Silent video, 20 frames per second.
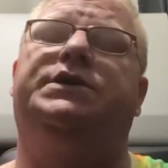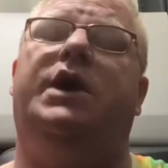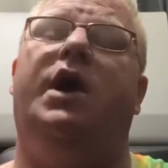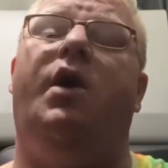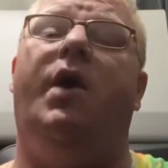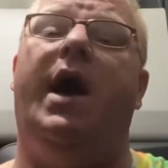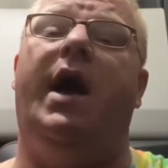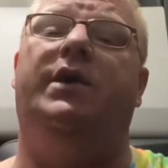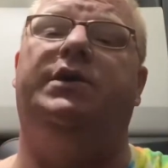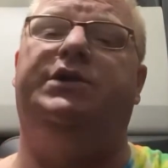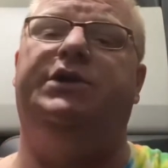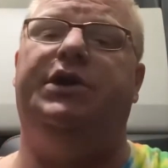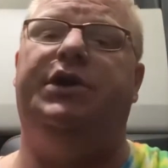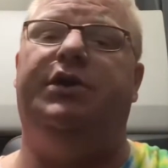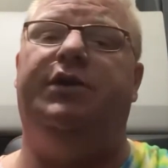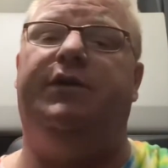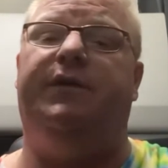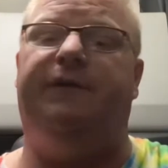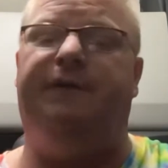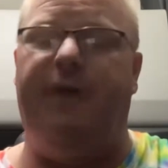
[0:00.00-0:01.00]
go out
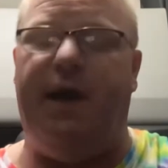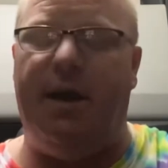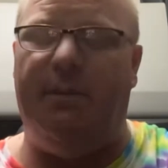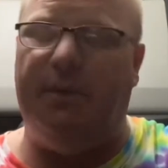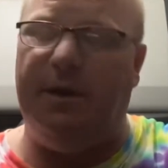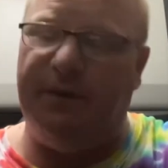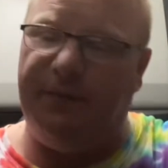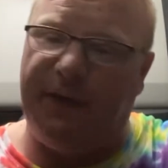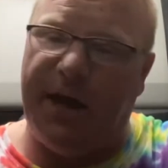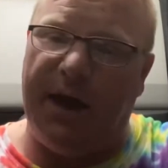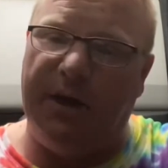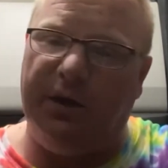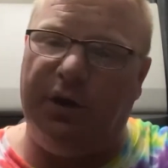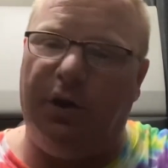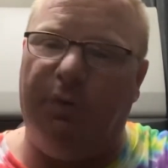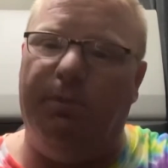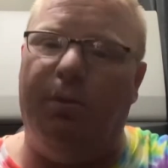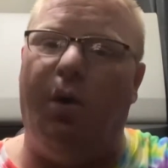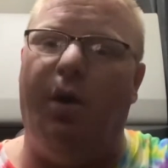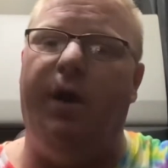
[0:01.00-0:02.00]
to the family of that
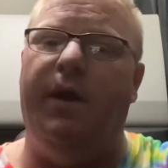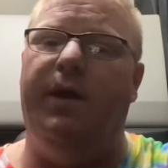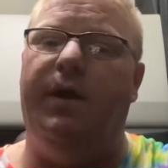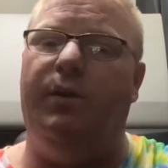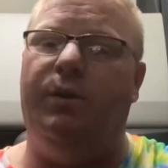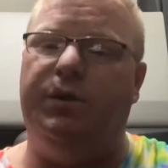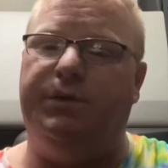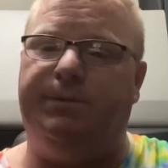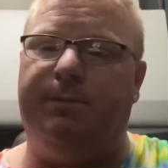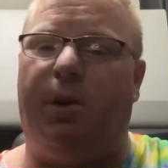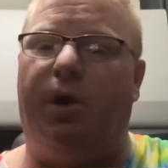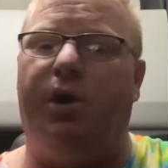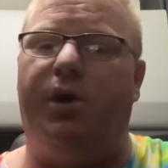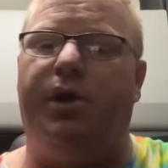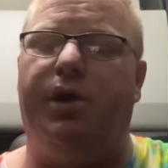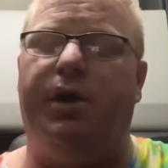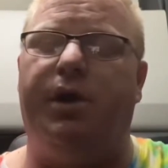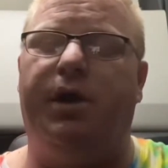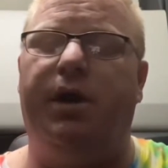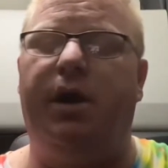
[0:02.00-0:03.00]
little boy that was
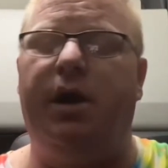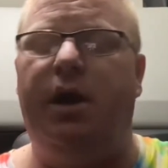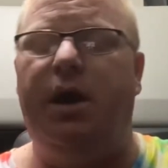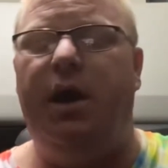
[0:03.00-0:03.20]
murdered.